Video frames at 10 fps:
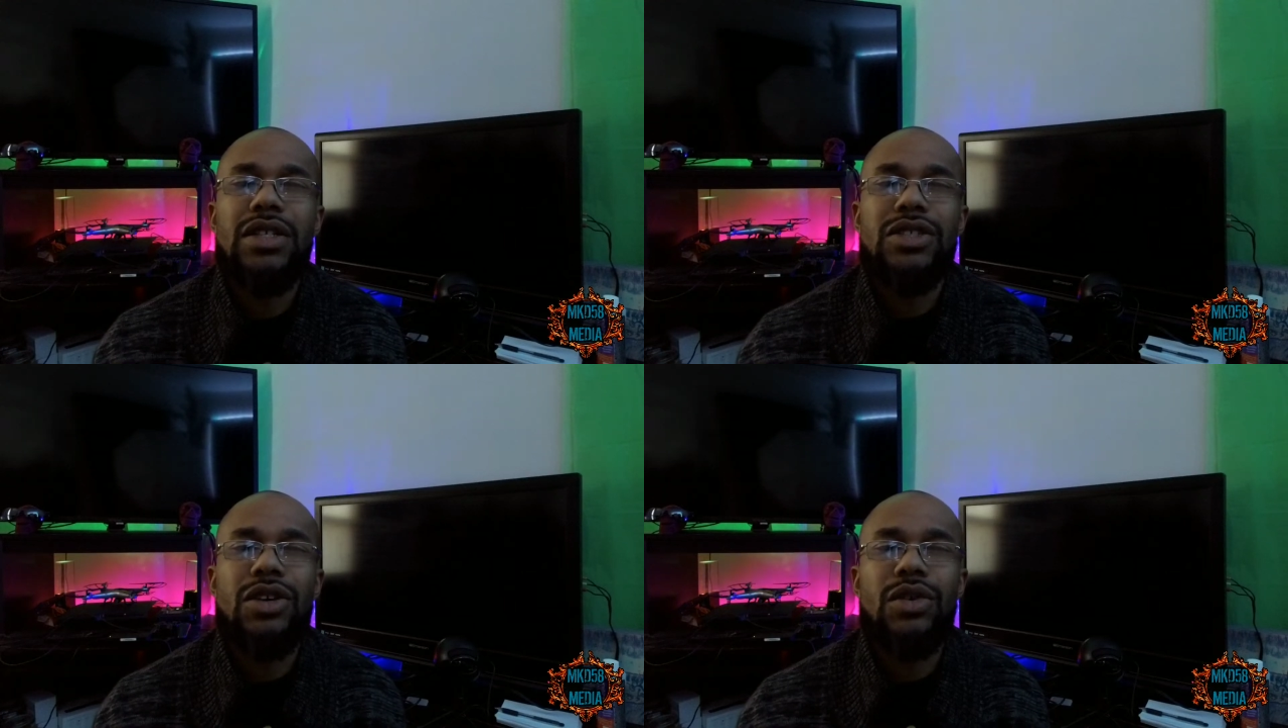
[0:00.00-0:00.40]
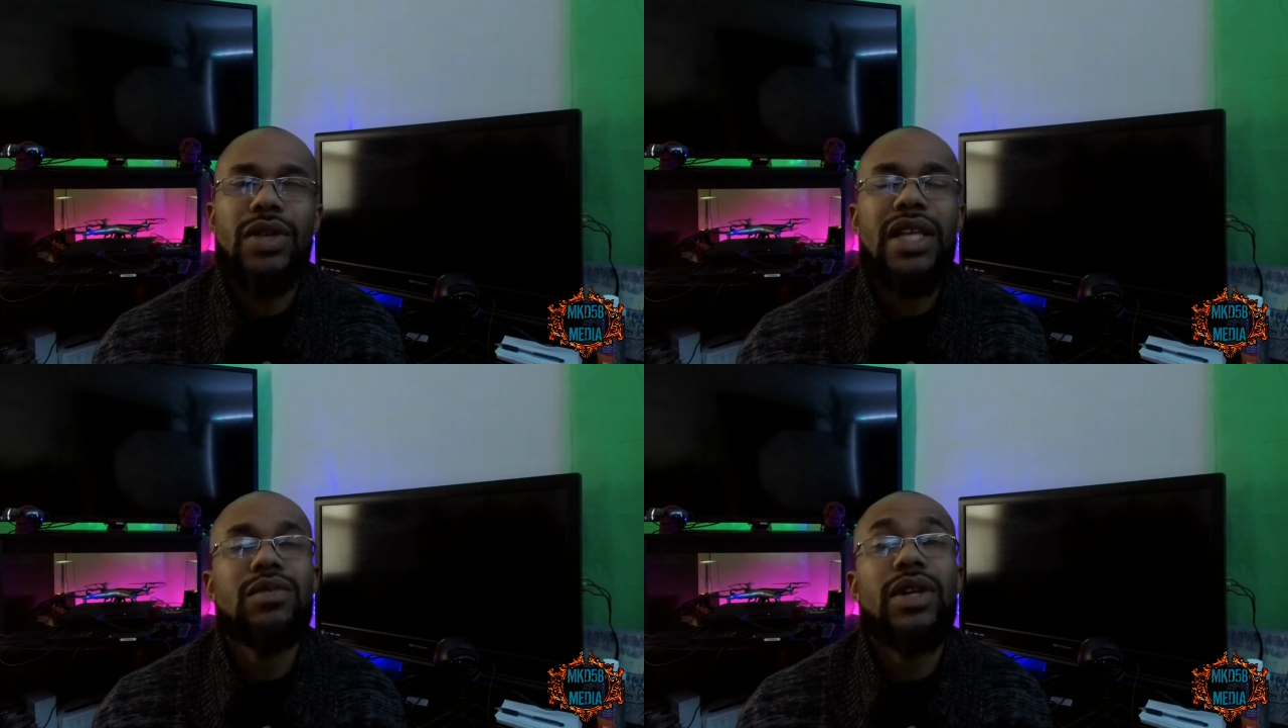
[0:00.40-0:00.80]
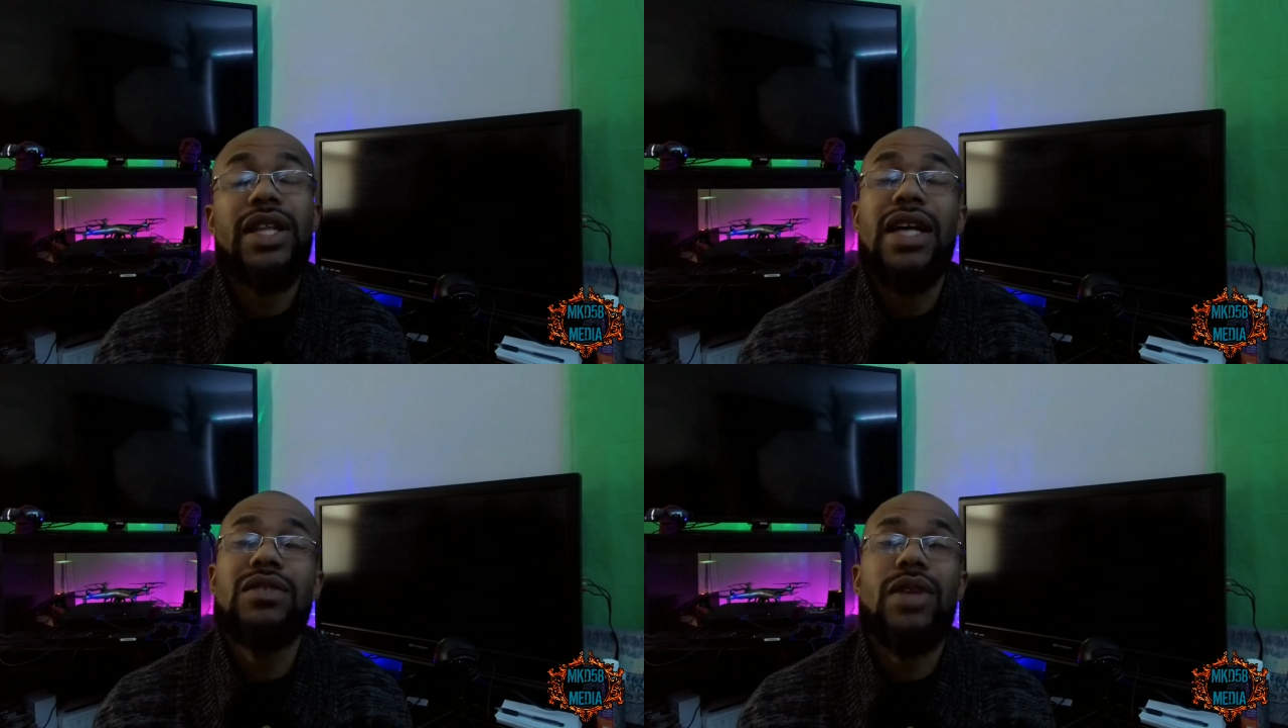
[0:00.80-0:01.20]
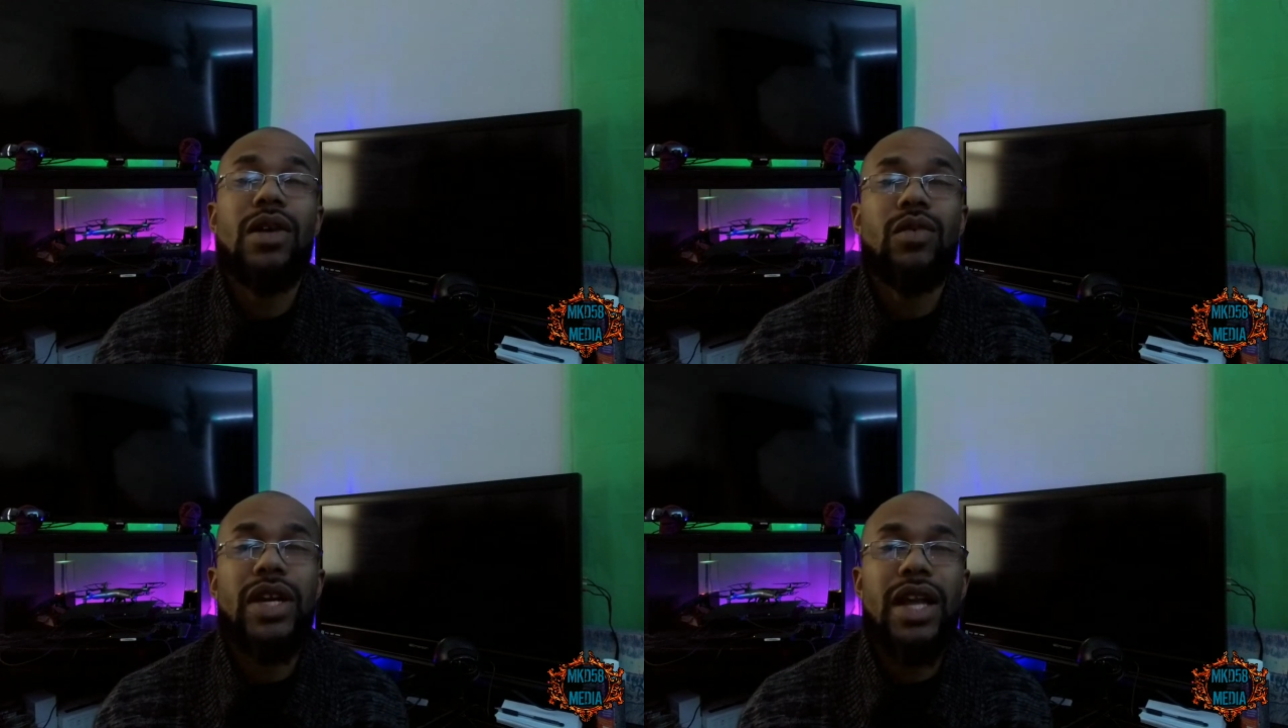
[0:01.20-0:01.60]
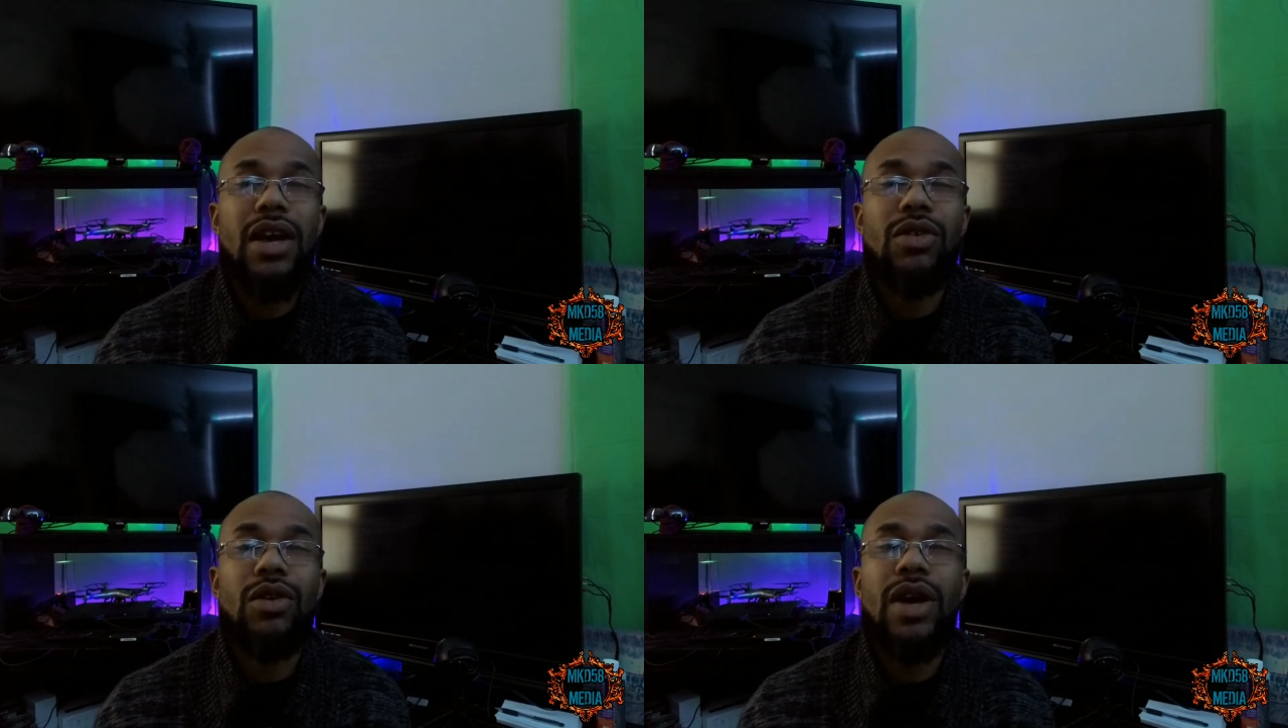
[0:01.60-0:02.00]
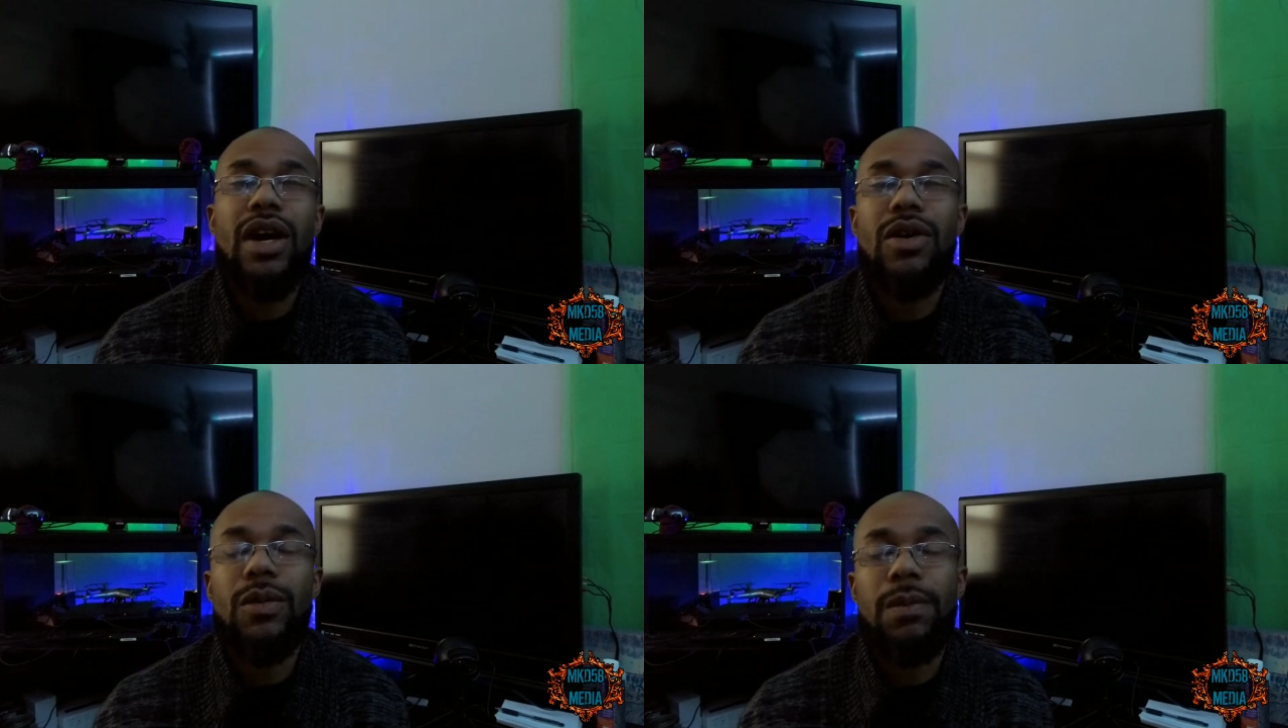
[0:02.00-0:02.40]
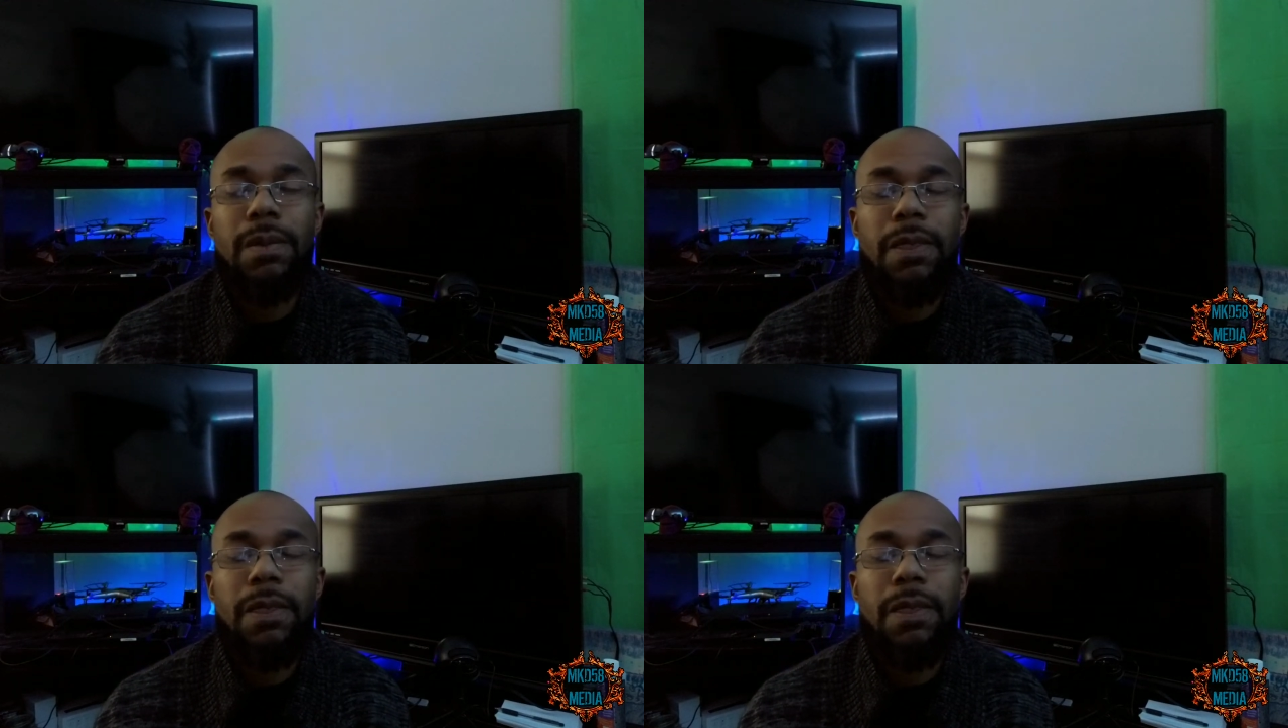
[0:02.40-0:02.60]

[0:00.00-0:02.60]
So that's what I read. I don't know how